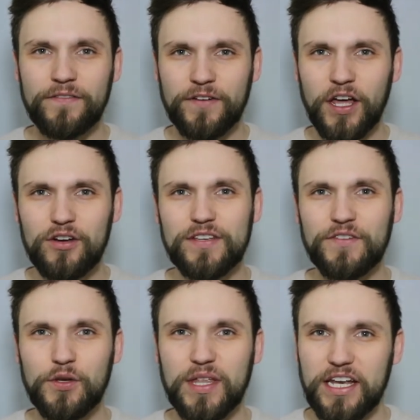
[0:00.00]
For those of
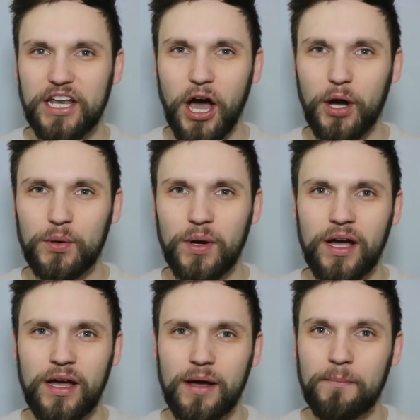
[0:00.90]
you that know,
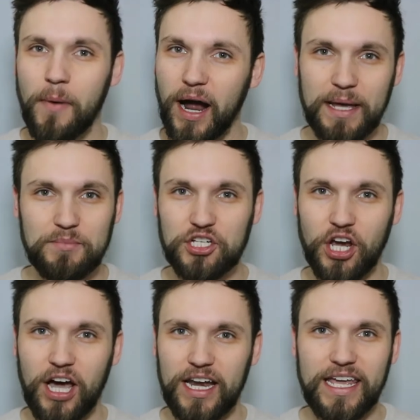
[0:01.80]
my name's
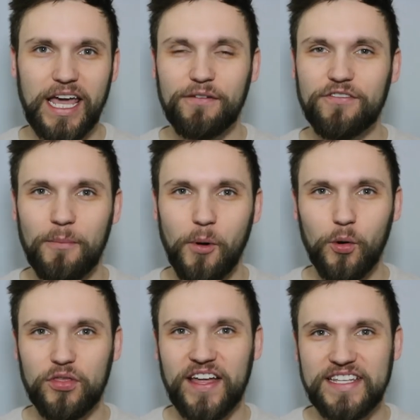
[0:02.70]
Charlie, I'm from
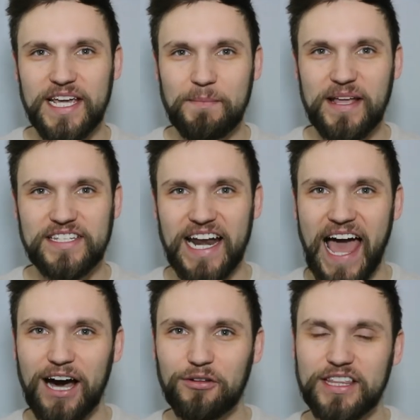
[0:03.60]
Authentic Mental
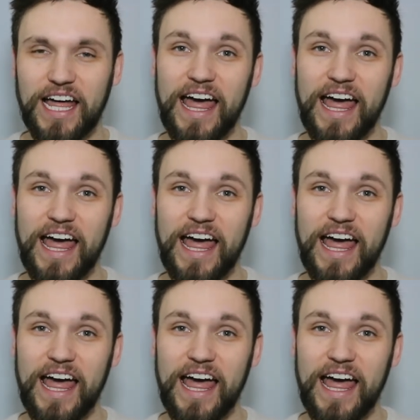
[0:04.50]
Health,